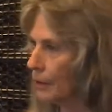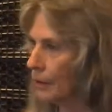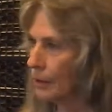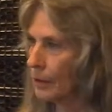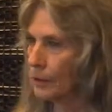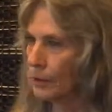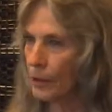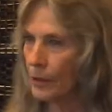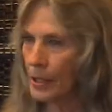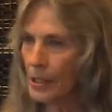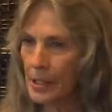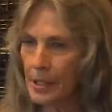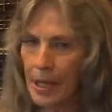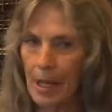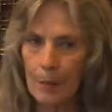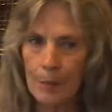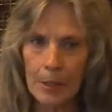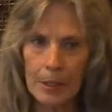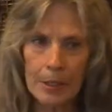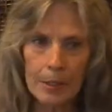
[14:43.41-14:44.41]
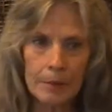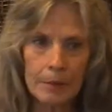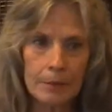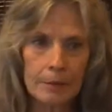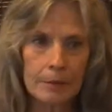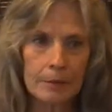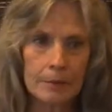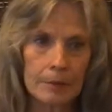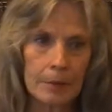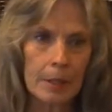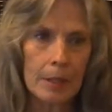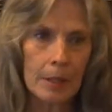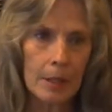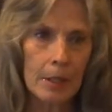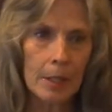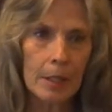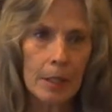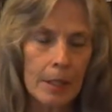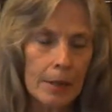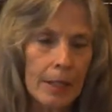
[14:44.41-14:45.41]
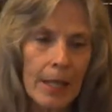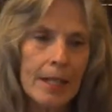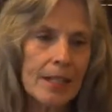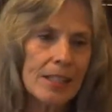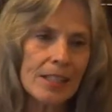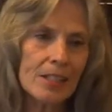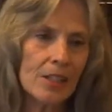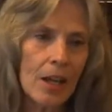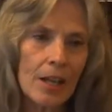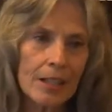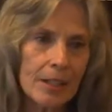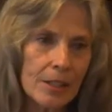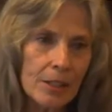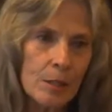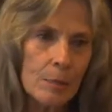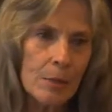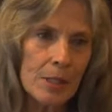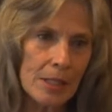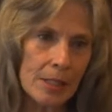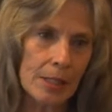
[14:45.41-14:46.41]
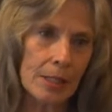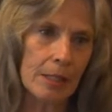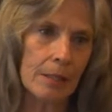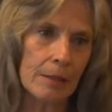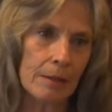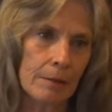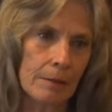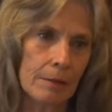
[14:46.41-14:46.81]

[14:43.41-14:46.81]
or know that's happening? That is not intimacy.